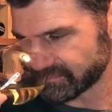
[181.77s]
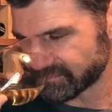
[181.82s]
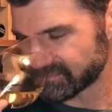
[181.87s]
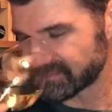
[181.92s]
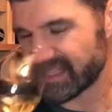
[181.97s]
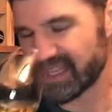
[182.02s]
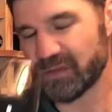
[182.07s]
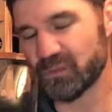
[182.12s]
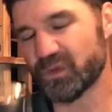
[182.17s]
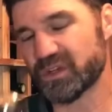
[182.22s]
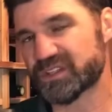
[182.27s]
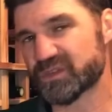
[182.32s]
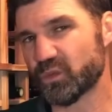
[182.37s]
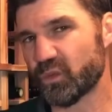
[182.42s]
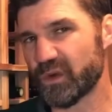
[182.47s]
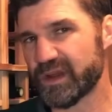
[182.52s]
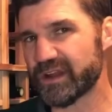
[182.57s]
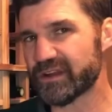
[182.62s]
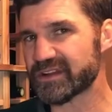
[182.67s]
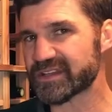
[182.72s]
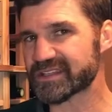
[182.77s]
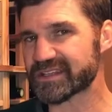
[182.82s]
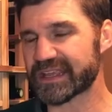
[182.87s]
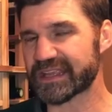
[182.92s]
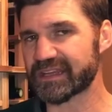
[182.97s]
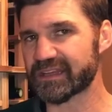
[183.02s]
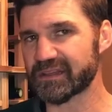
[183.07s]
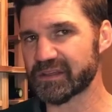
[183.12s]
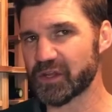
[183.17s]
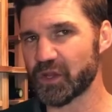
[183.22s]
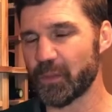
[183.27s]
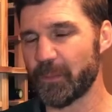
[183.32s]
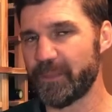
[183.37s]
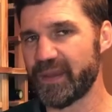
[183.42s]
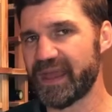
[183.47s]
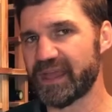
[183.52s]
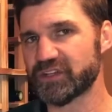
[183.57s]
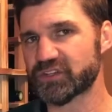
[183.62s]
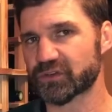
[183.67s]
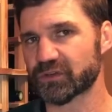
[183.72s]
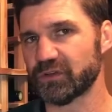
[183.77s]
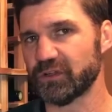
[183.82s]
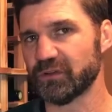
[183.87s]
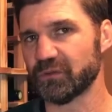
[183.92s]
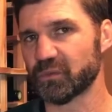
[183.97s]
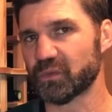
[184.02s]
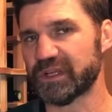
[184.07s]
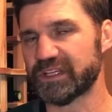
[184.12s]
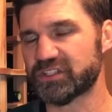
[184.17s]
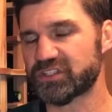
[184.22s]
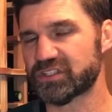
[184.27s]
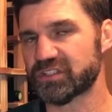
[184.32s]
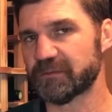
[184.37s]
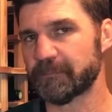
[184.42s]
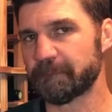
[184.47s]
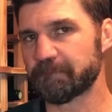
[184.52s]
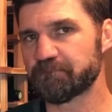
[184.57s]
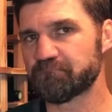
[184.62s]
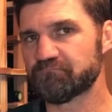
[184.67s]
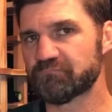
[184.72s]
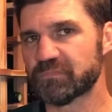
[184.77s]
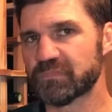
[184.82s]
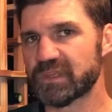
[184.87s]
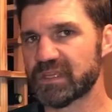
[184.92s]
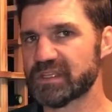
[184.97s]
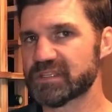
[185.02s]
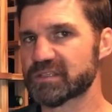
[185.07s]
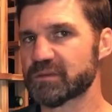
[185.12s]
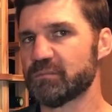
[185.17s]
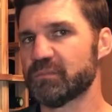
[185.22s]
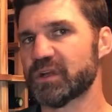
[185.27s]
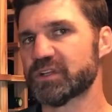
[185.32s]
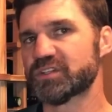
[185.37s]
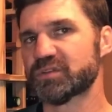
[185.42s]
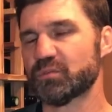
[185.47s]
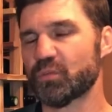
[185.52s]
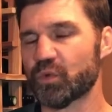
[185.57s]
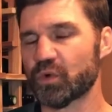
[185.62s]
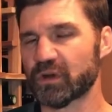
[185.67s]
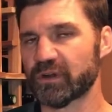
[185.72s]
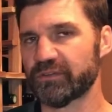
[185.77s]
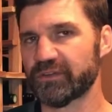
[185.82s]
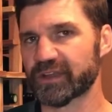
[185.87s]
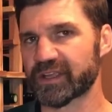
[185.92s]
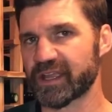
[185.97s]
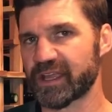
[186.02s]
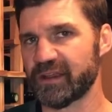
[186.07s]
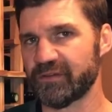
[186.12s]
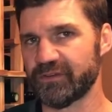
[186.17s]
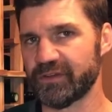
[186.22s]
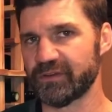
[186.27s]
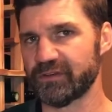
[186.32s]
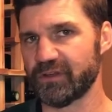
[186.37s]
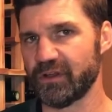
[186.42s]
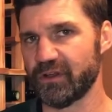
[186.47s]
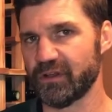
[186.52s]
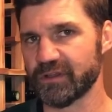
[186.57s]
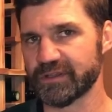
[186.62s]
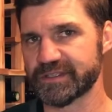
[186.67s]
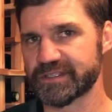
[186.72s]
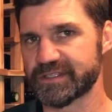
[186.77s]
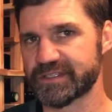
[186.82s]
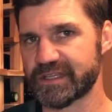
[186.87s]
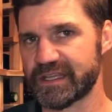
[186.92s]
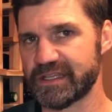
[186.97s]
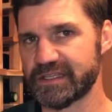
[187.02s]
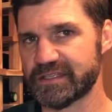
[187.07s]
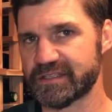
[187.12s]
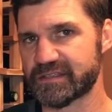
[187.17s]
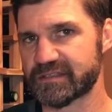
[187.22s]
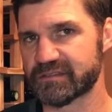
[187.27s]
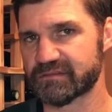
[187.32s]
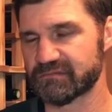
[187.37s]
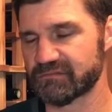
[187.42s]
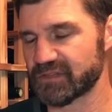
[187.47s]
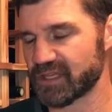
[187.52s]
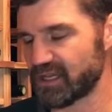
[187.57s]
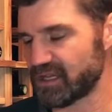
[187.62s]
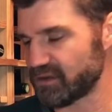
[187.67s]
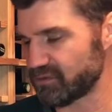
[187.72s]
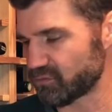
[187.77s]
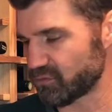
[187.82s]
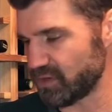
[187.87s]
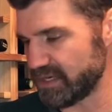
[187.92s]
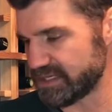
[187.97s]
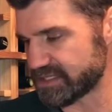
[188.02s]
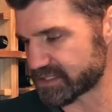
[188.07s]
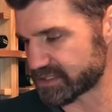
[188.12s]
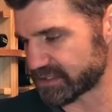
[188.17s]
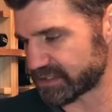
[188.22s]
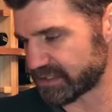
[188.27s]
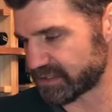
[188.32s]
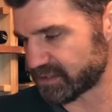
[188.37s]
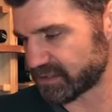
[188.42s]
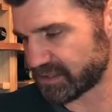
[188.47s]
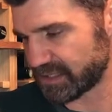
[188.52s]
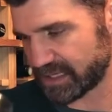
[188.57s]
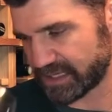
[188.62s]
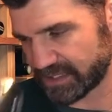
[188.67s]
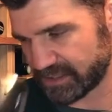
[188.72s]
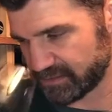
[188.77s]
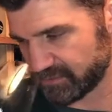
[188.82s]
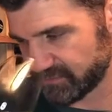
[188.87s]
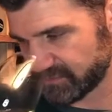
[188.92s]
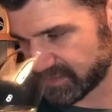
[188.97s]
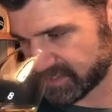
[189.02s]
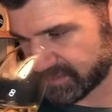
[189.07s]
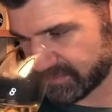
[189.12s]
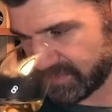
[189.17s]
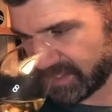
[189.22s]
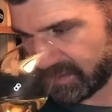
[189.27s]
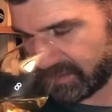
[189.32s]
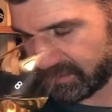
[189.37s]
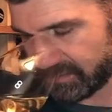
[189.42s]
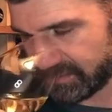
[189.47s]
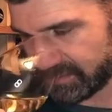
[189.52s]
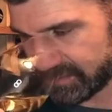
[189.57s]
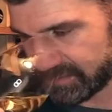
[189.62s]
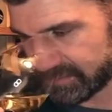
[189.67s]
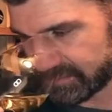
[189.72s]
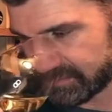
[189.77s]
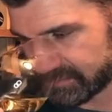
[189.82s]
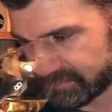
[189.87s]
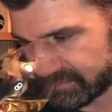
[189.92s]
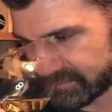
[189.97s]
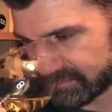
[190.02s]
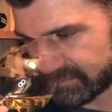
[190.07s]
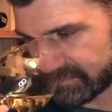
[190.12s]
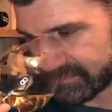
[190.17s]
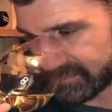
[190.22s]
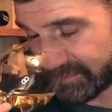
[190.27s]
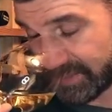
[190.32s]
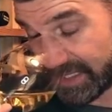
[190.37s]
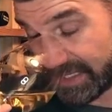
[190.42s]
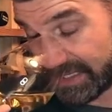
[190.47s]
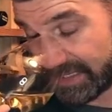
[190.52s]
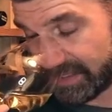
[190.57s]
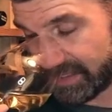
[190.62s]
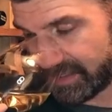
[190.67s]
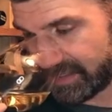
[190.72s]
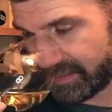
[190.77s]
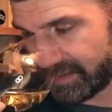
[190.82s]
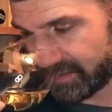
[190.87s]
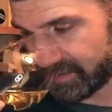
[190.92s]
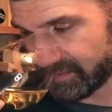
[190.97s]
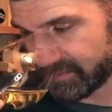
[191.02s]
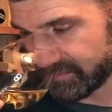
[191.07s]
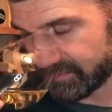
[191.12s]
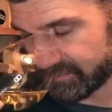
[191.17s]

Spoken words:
And what's weird is I get a little petrol, which is a much more of a kind of an Alsace Riesling kind of smell, but I get it here.